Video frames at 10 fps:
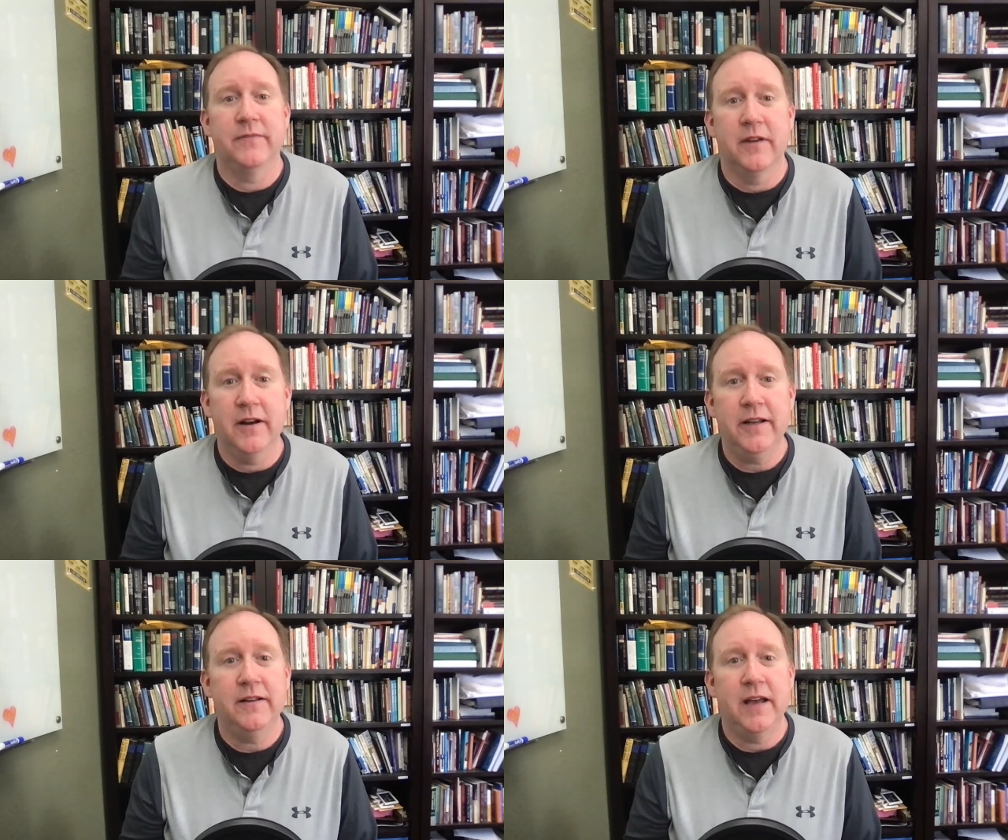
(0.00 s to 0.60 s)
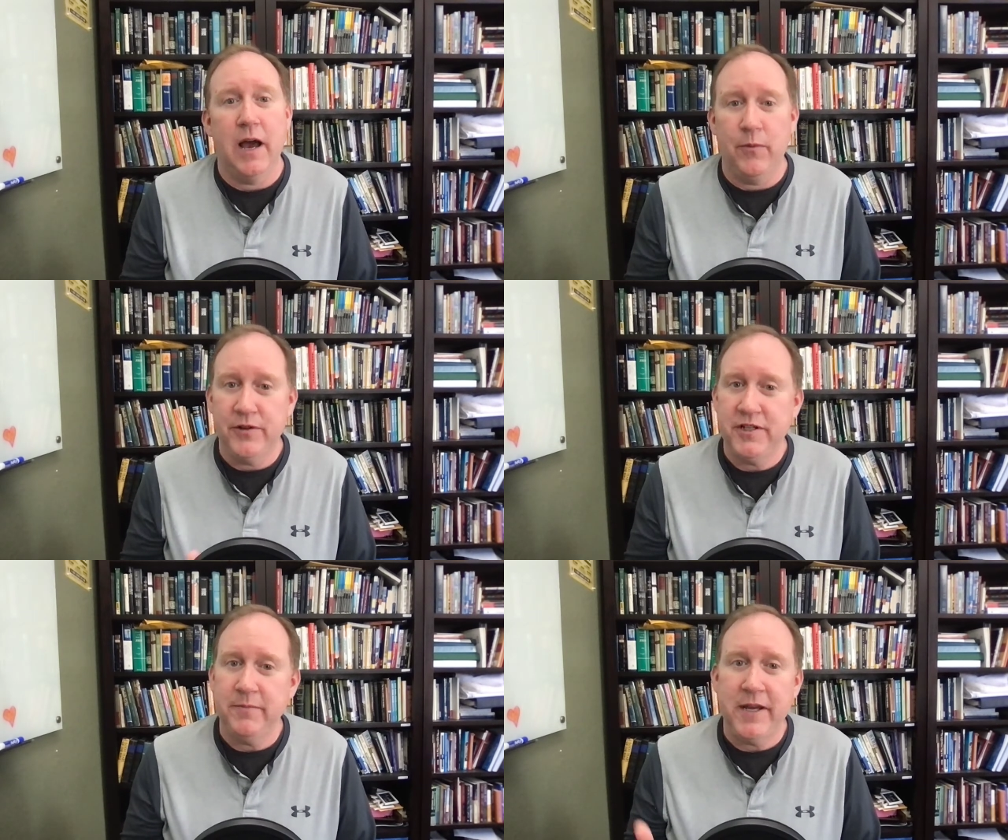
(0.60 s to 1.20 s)
All right. I
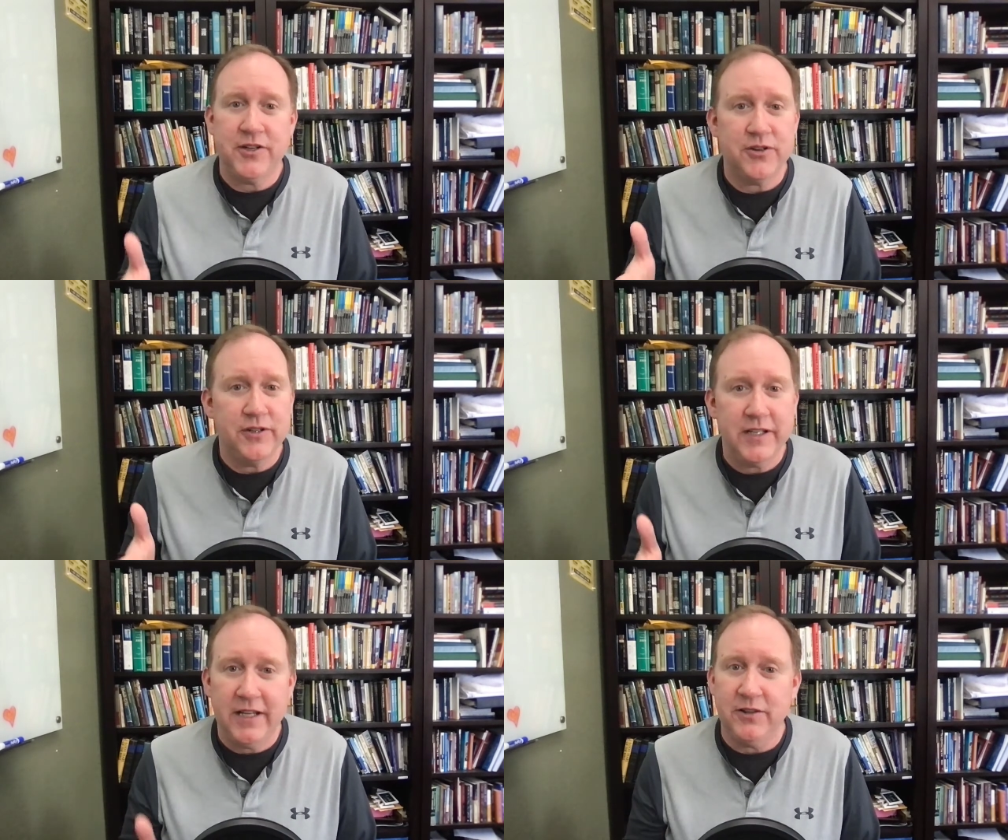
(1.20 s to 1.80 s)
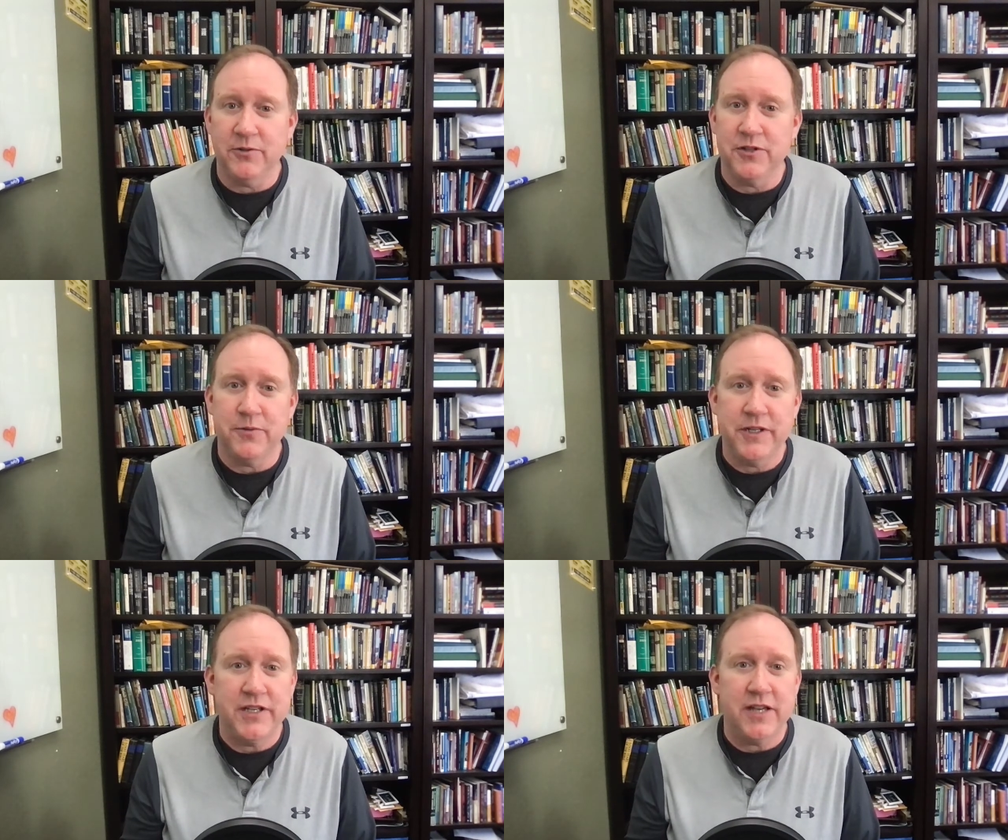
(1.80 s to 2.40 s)
want you to make sure you get those
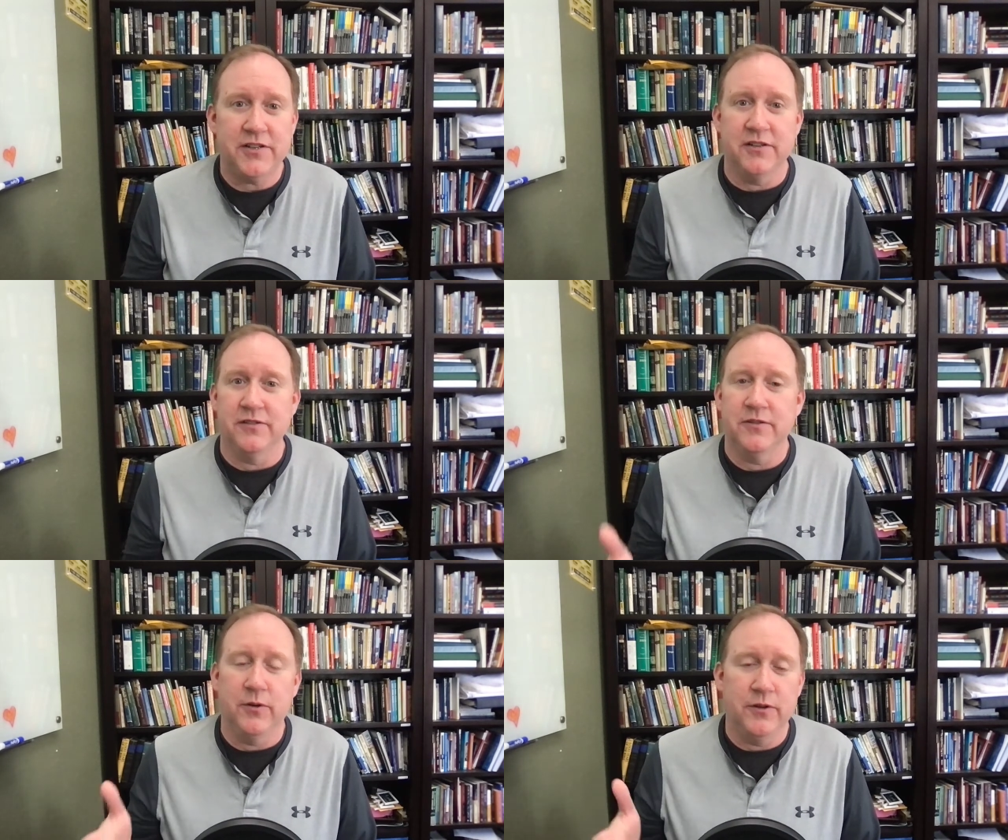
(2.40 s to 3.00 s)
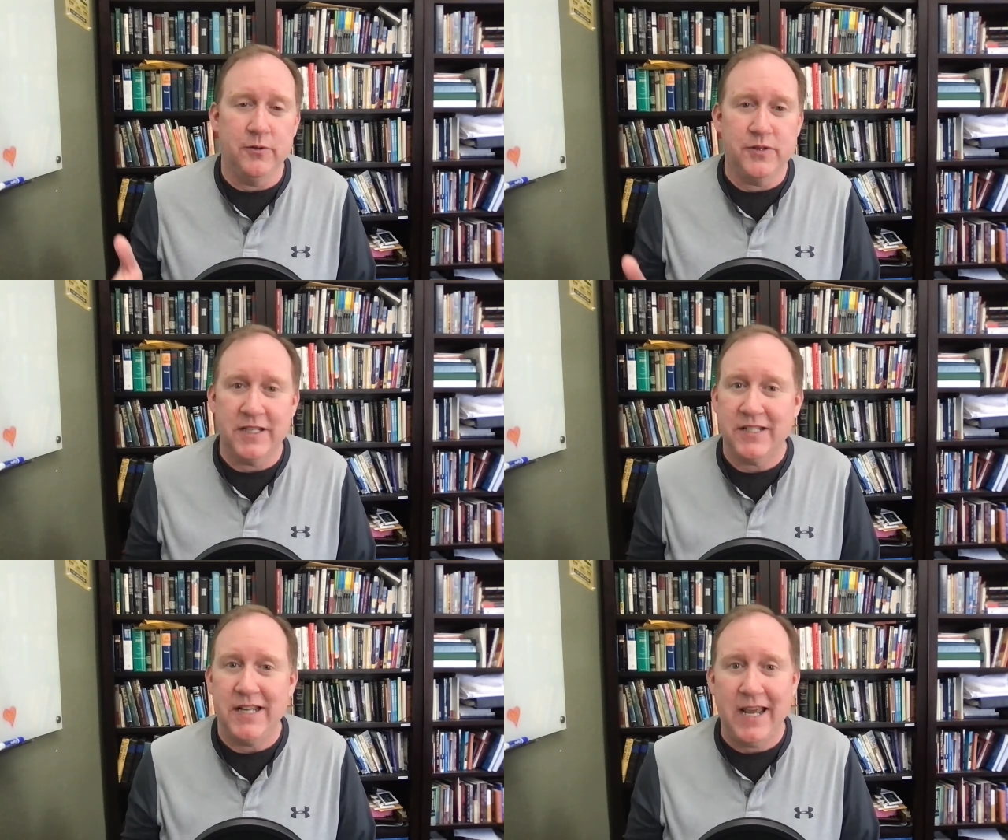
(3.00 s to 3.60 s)
3 sessions or those
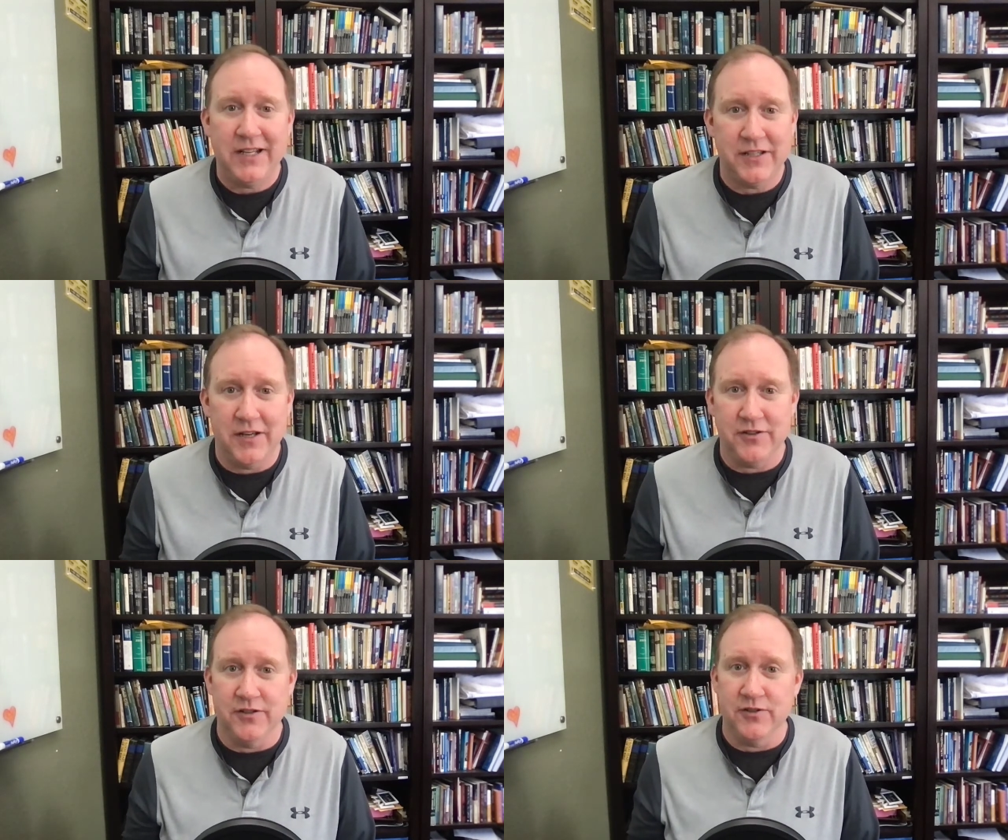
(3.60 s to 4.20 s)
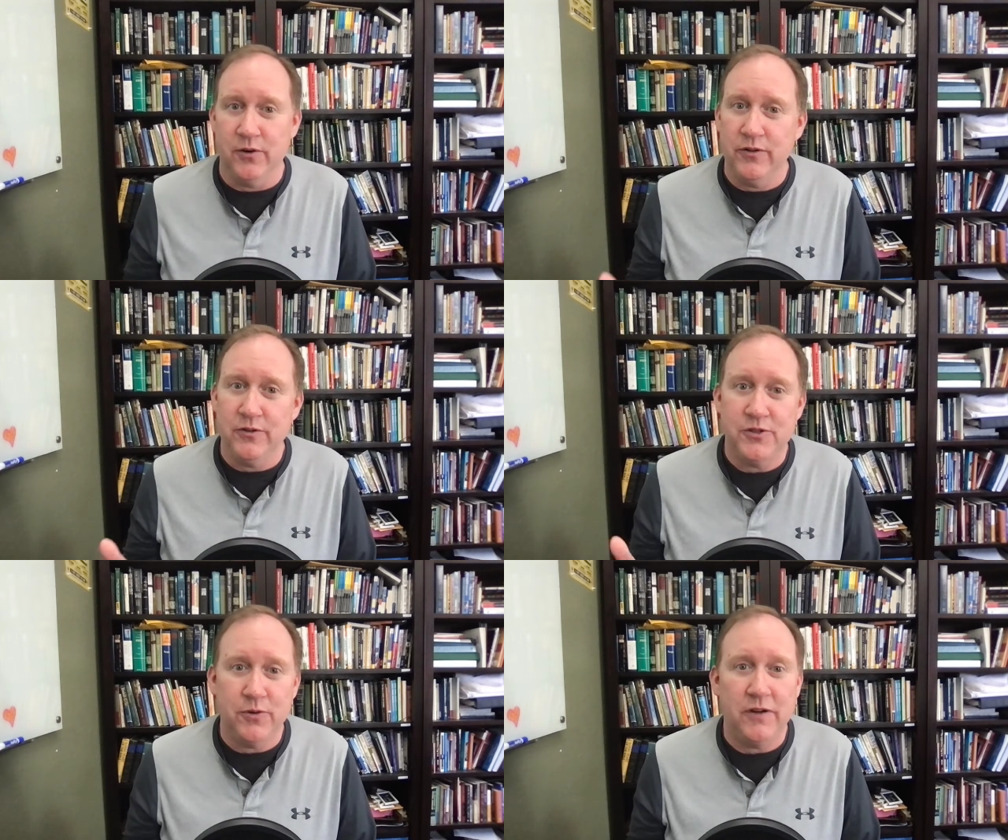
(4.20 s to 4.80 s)
6 to 8 sessions or
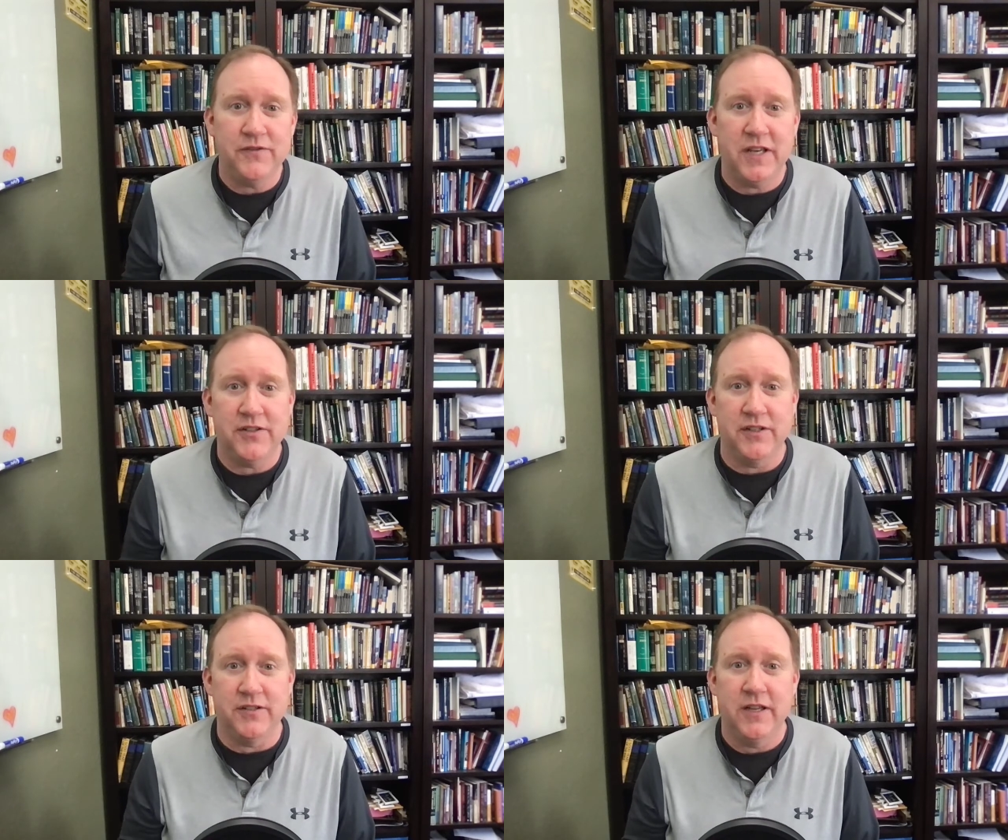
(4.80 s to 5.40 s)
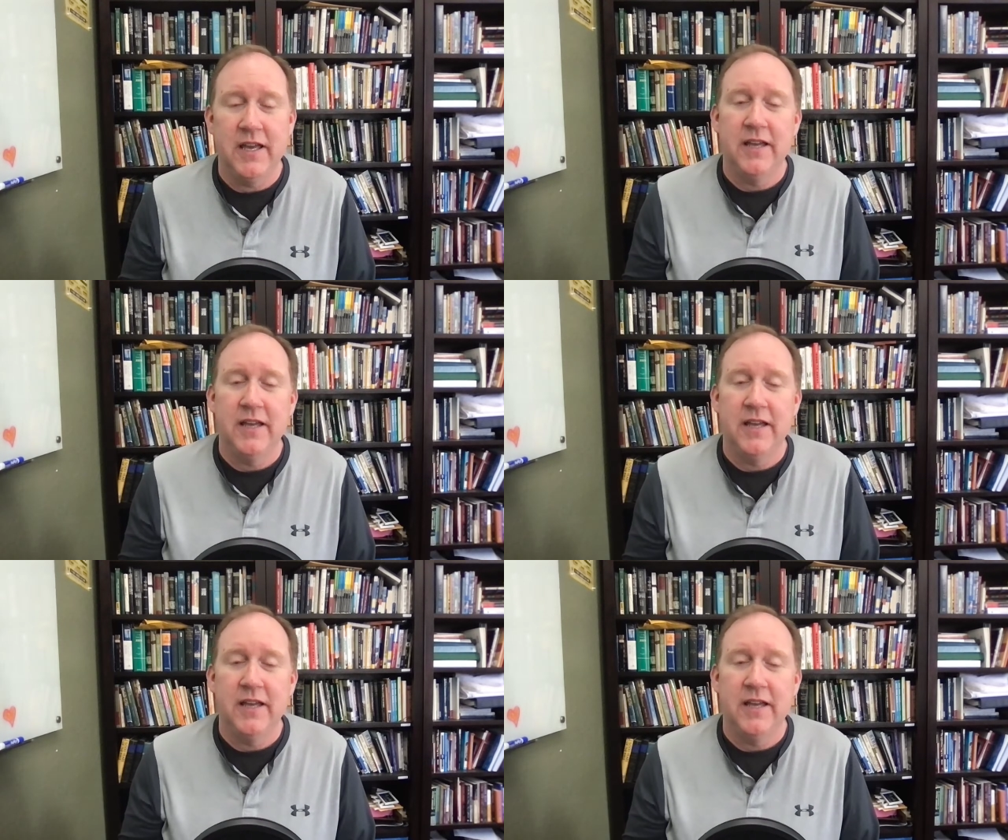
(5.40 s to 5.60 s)
those 12 sessions.